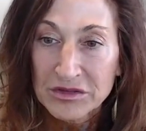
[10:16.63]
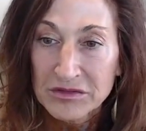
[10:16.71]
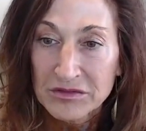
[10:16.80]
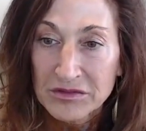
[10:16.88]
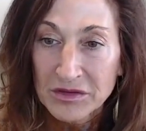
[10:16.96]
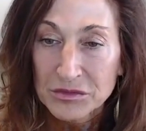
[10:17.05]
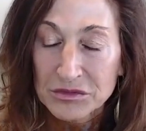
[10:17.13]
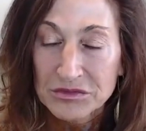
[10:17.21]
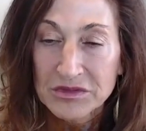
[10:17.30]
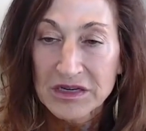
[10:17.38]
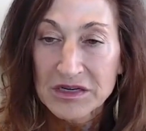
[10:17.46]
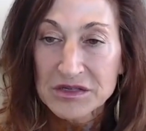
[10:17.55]
and they were
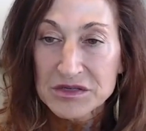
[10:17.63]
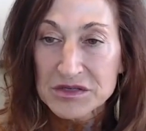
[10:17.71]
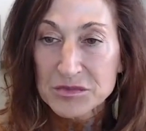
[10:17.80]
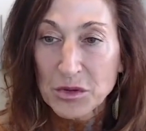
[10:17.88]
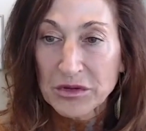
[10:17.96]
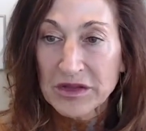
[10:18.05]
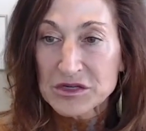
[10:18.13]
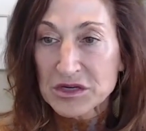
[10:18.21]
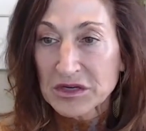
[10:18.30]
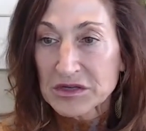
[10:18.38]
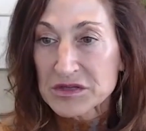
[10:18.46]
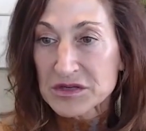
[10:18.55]
leading to
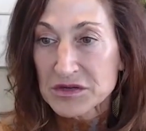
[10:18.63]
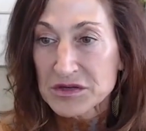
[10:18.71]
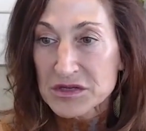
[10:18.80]
spoliation concerns.